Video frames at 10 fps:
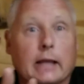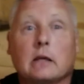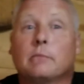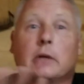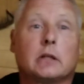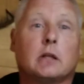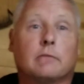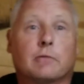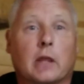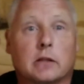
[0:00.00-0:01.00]
I commend
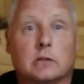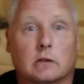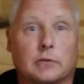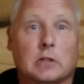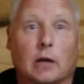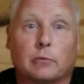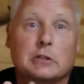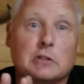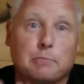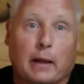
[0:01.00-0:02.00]
him for that service. I
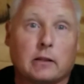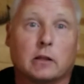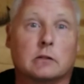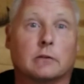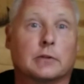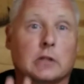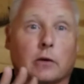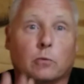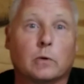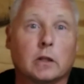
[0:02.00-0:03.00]
respect that service. I
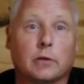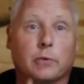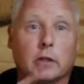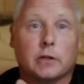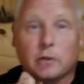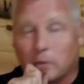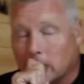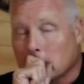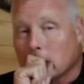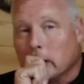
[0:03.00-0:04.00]
really, really do.
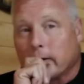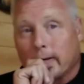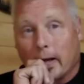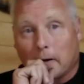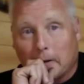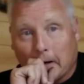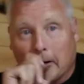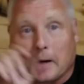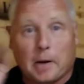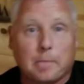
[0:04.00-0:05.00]
Now,
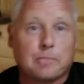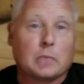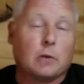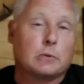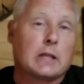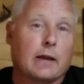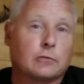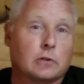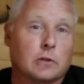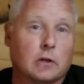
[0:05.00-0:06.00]
um, it was
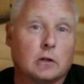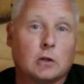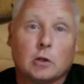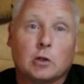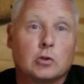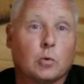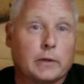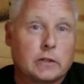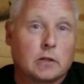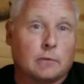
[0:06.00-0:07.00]
after the
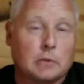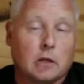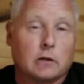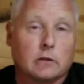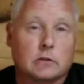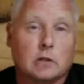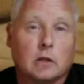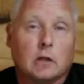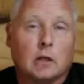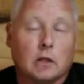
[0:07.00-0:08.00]
20 some years
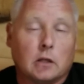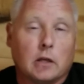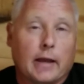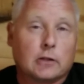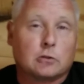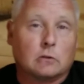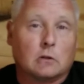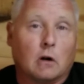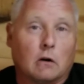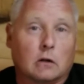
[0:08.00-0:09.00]
in the National
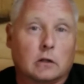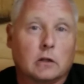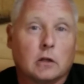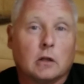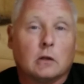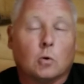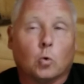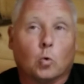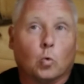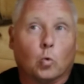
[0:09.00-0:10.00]
Guard
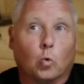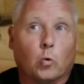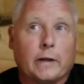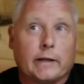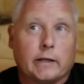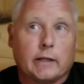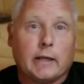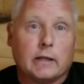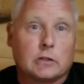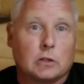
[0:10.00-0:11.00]
when
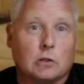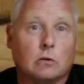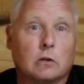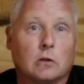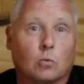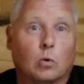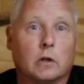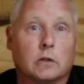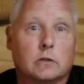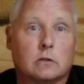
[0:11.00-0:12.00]
his unit
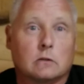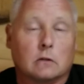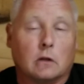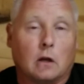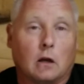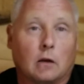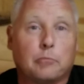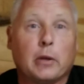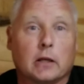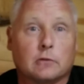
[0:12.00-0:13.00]
was uh,
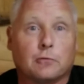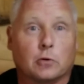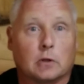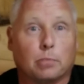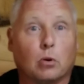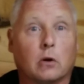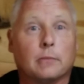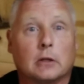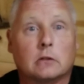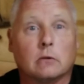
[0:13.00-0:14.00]
picked for
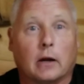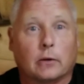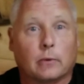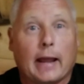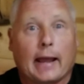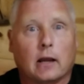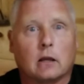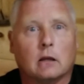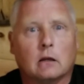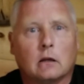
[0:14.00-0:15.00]
deployment to Iraq.